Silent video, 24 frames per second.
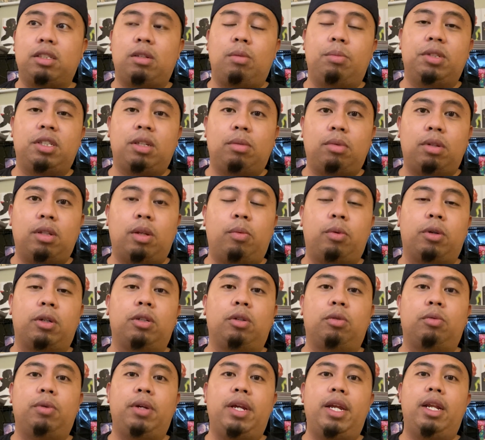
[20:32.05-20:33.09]
going to be something that we're going
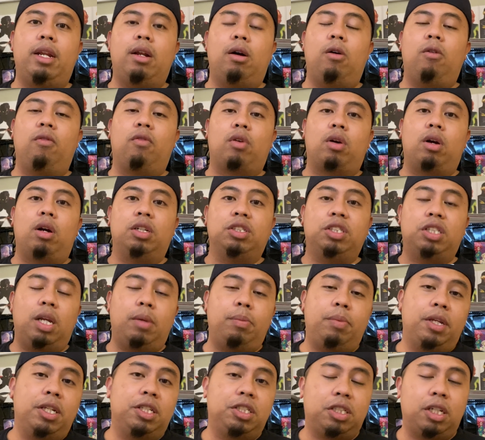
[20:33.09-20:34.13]
to read over on
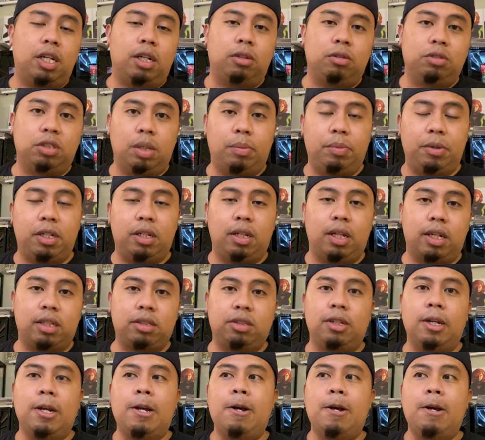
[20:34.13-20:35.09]
JP's channel, JP Collects,